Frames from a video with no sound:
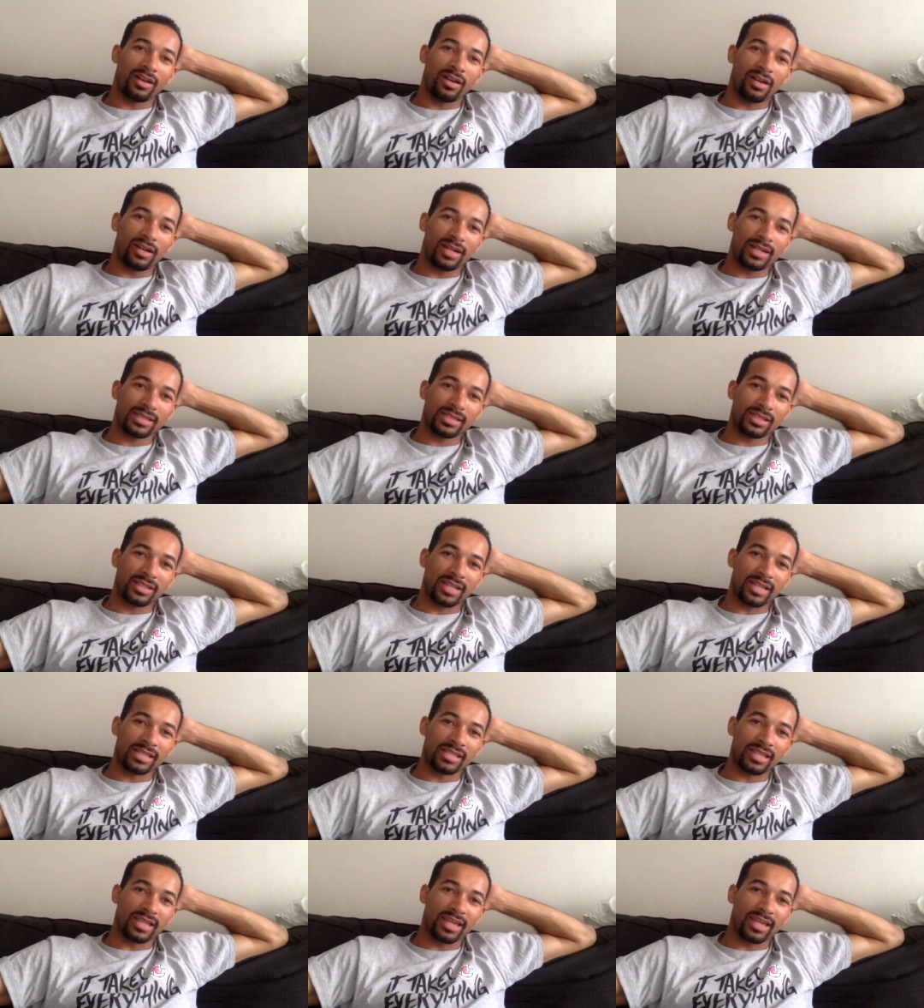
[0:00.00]
All right, so
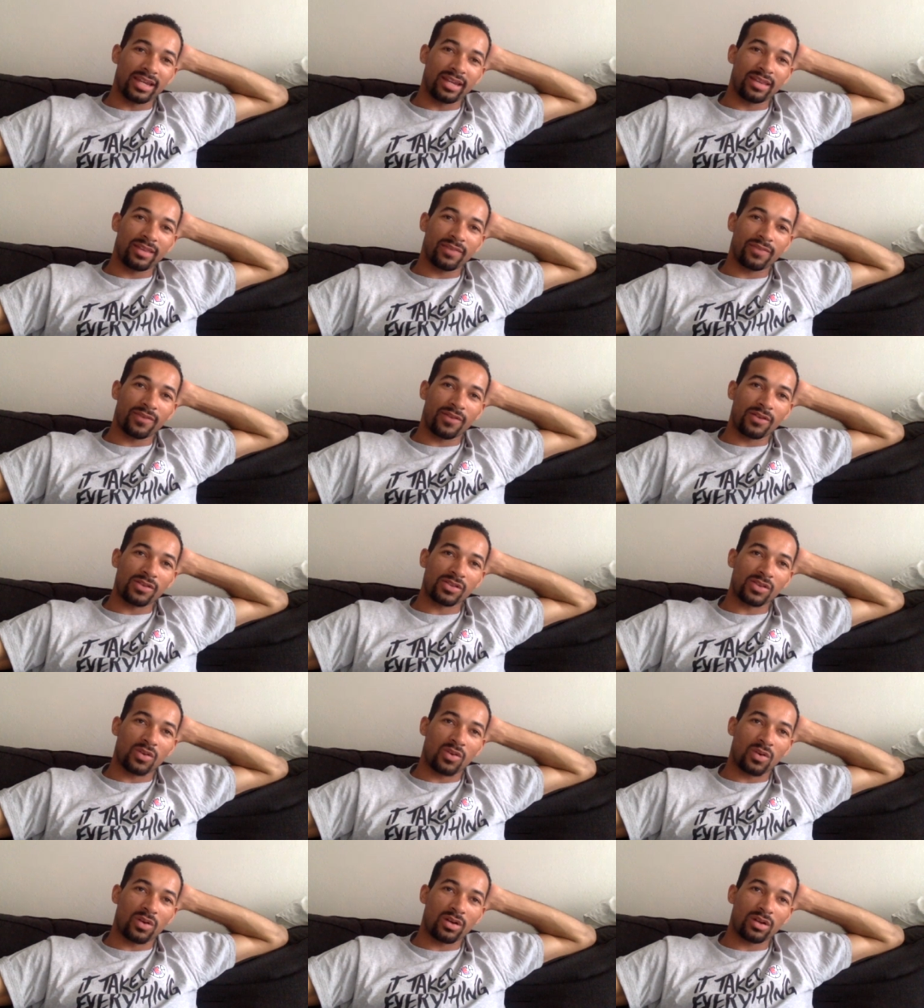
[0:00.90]
that's the end of the
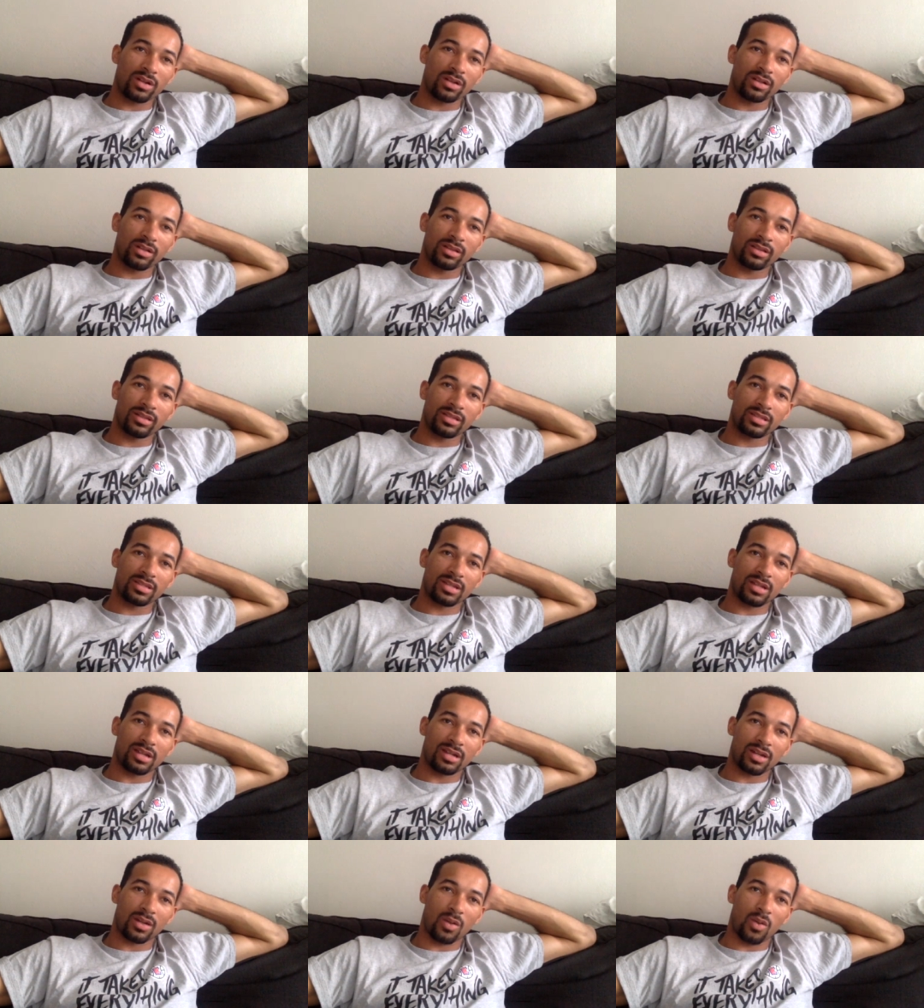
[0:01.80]
first quarter. This is
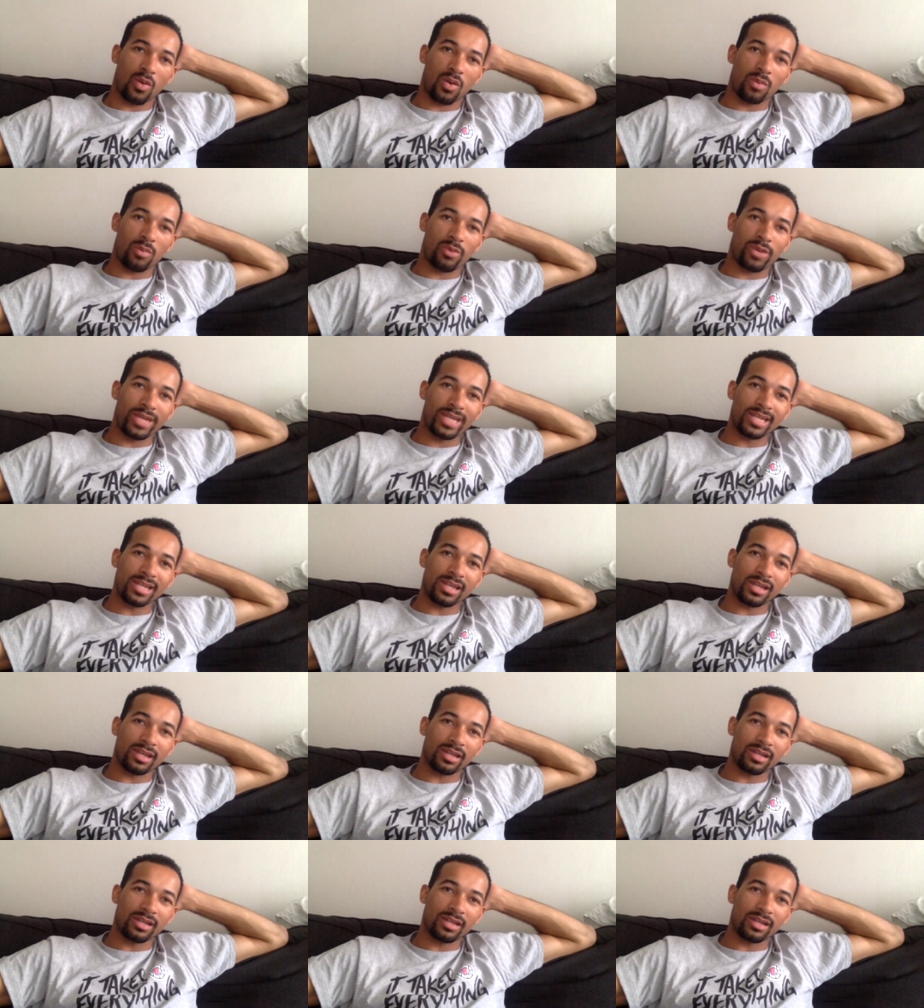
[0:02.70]
called a quarter break.